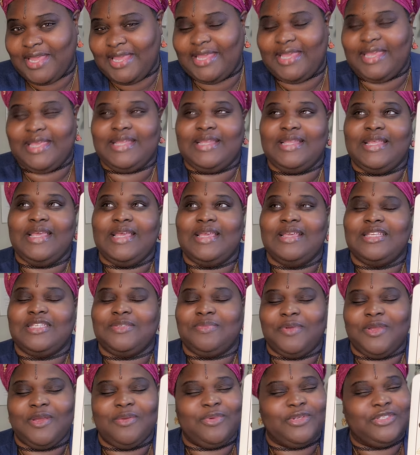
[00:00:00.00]
and
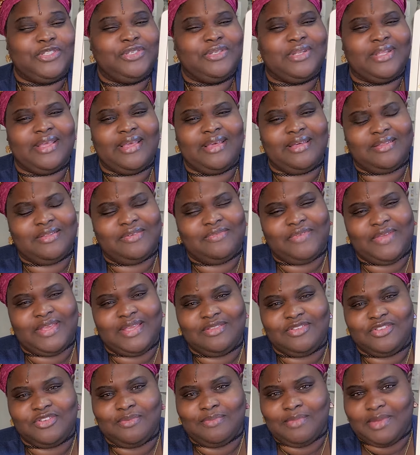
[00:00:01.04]
Spirit wants you to
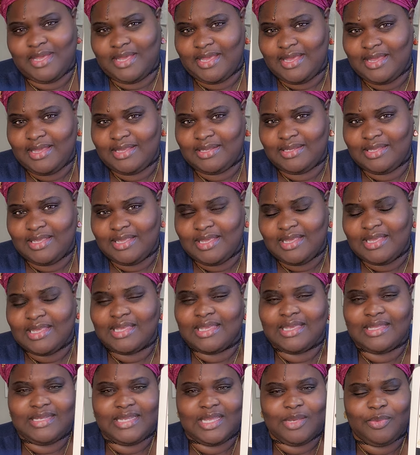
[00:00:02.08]
elevate your mind,
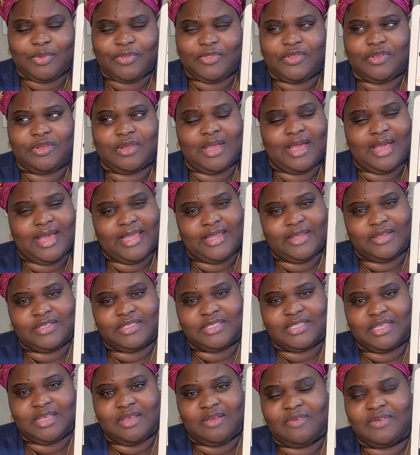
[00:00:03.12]
connect with your higher
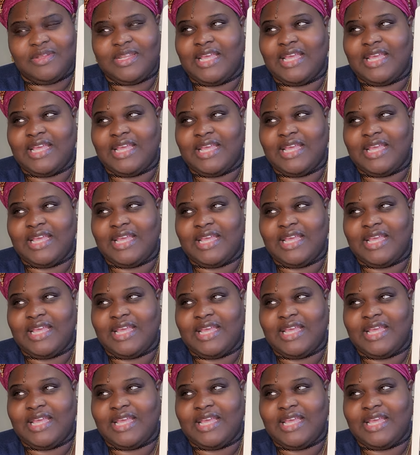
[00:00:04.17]
self.